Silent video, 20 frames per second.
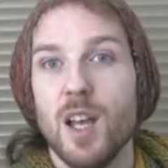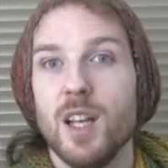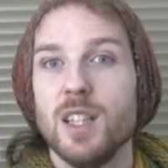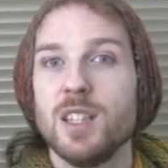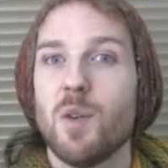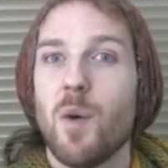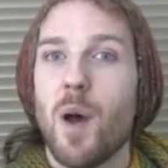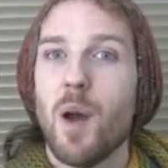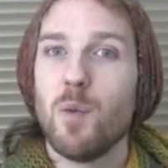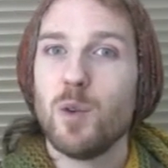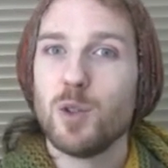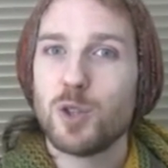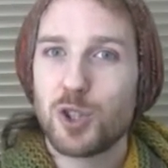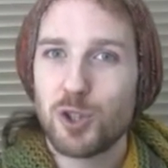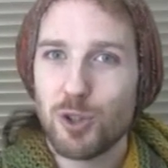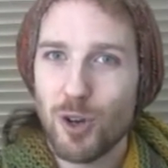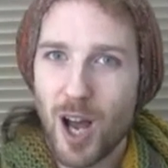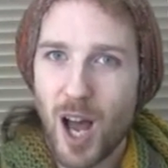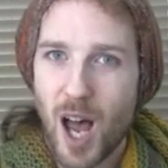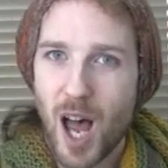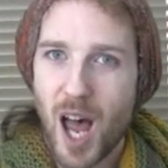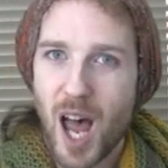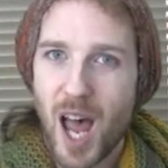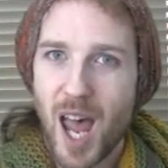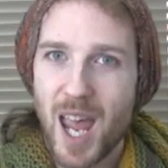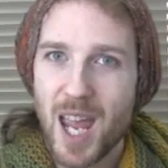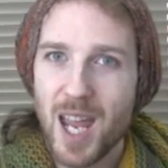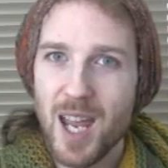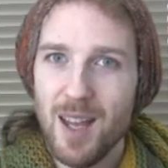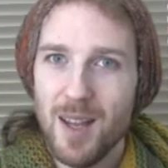So I will
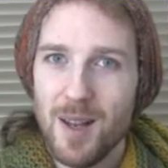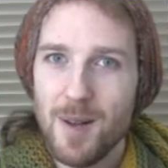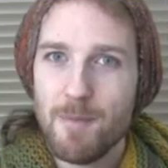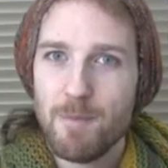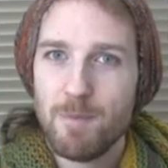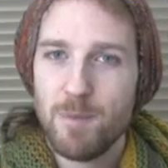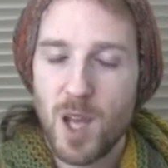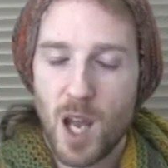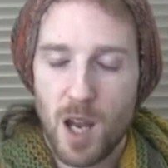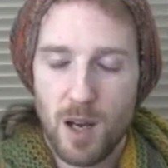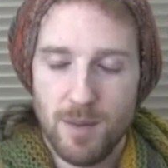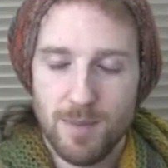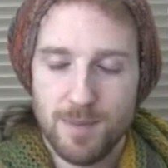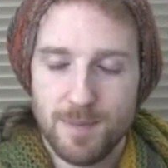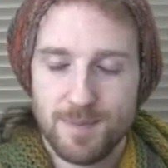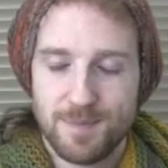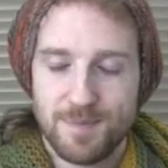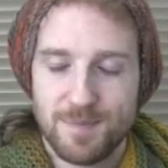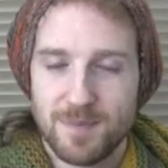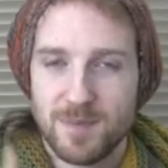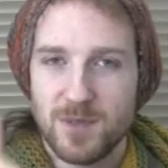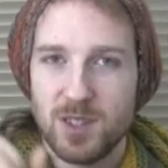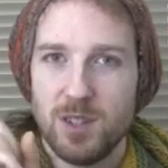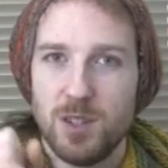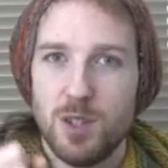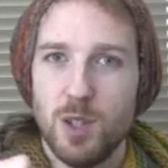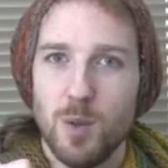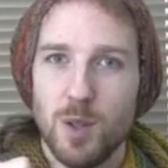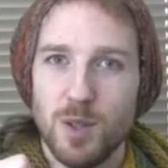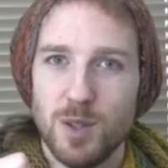try, no,
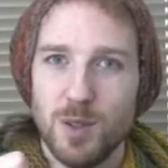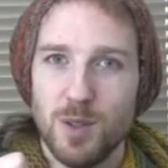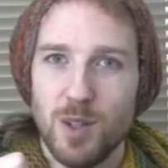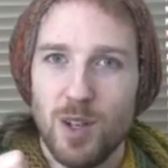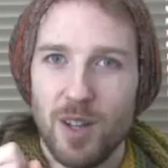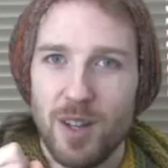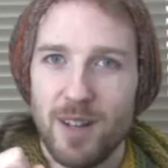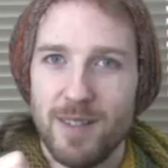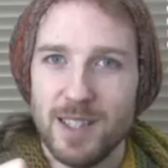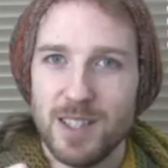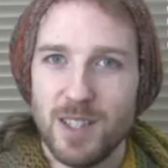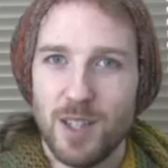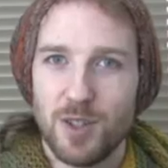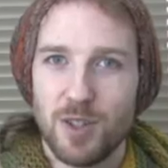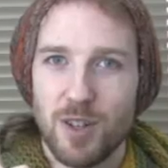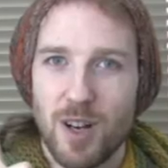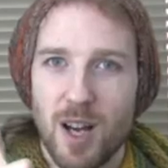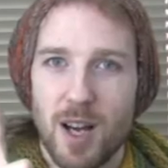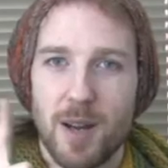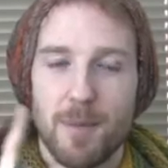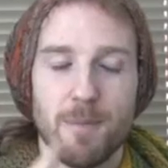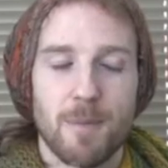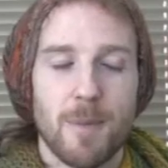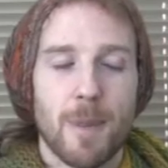do or do not, there is no try.